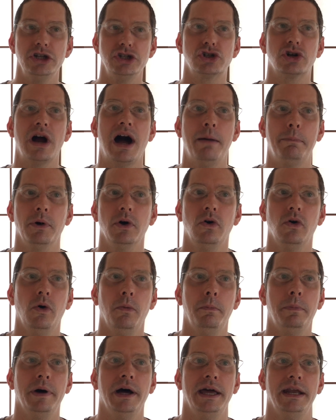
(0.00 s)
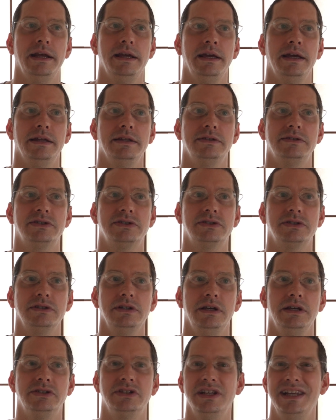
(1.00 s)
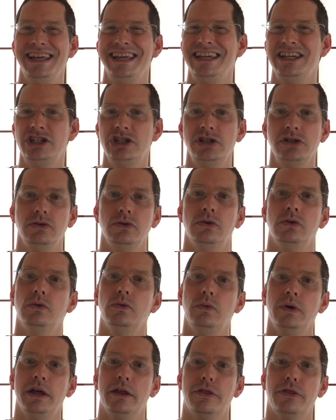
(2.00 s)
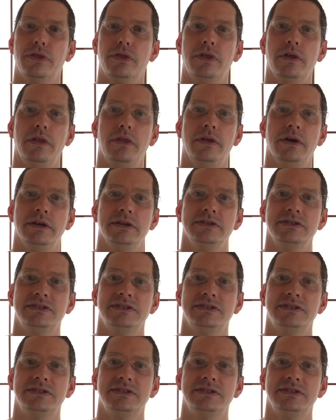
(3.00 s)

it tropical, but it's an issue with the